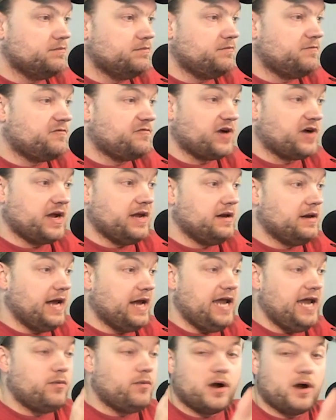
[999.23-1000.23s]
freaking
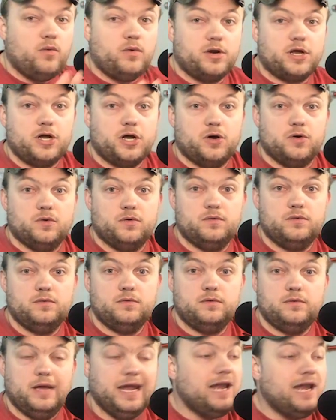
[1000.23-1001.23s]
anywhere I want to go.
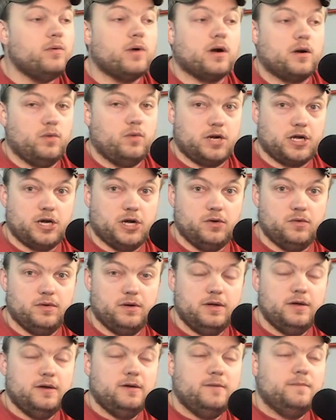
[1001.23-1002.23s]
Anywhere I want to go.
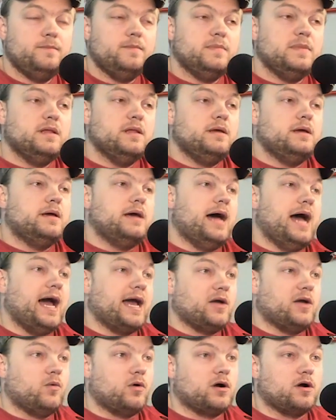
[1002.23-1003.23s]
I
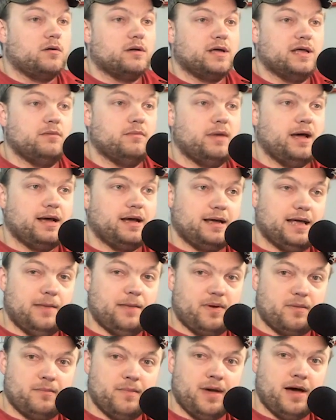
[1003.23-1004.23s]
can work on getting my
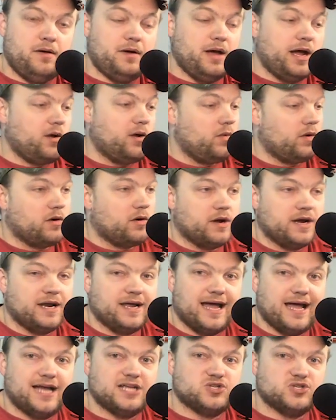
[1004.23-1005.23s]
epic mount. I can work on getting
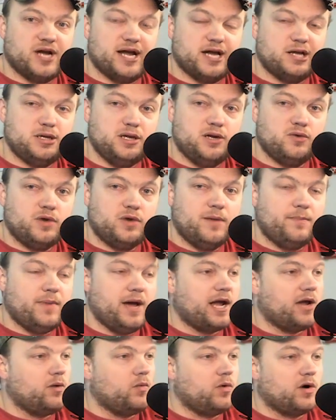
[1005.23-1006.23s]
Hydraxian rep.
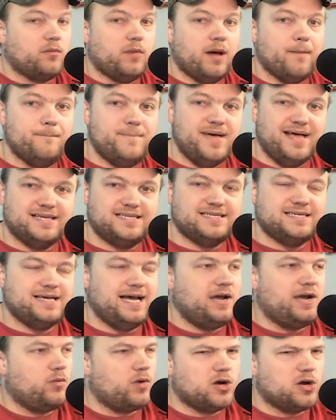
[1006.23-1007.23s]
I can work on my Bis. I
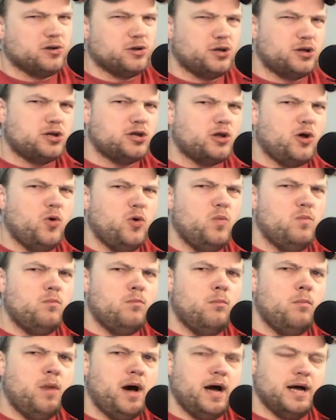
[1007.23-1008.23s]
can work on so
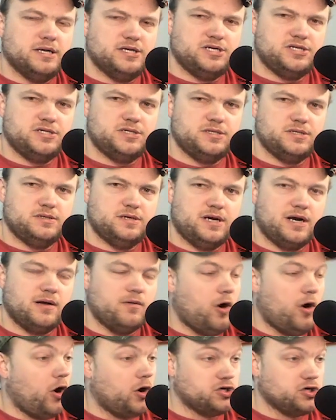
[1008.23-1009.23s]
much.
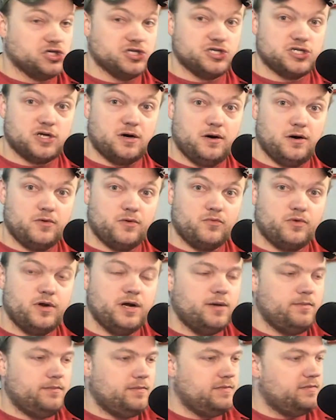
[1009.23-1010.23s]
Argent Dawn
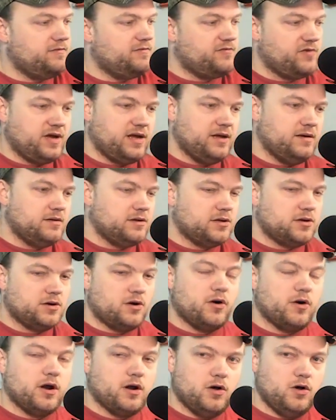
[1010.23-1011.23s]
rep, freaking
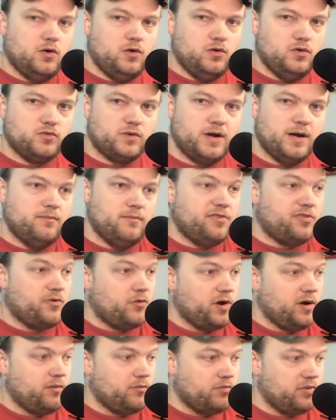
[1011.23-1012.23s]
Scenarian Hold rep,
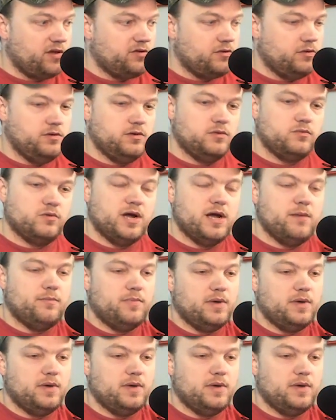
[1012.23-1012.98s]
Thorian Brotherhood rep.